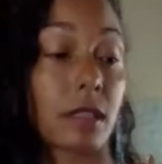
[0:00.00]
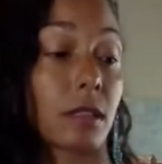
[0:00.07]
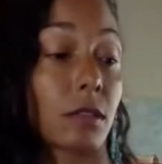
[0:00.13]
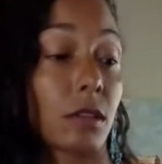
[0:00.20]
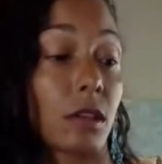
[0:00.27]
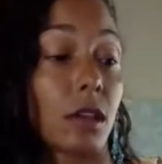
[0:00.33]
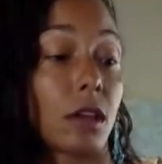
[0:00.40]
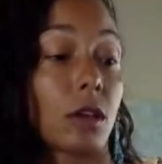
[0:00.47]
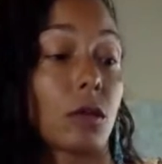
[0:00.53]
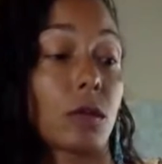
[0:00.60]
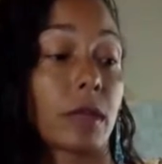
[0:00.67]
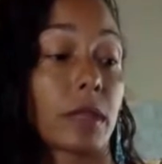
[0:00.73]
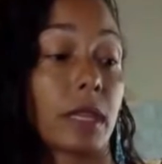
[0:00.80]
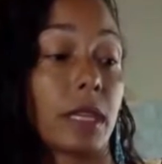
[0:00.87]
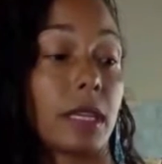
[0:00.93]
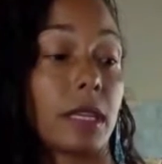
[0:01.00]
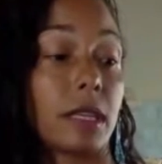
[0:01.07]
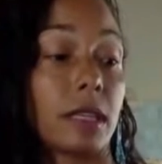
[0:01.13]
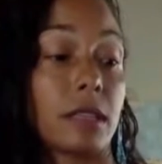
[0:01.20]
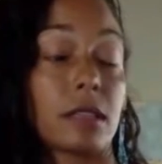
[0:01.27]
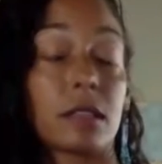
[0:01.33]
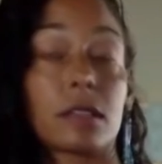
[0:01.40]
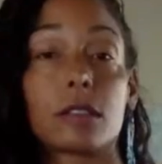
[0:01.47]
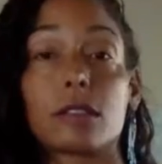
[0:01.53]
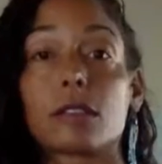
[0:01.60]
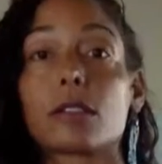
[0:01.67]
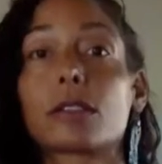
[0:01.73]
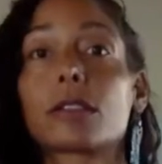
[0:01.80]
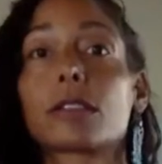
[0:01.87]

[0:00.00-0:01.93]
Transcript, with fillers: And with these, you know,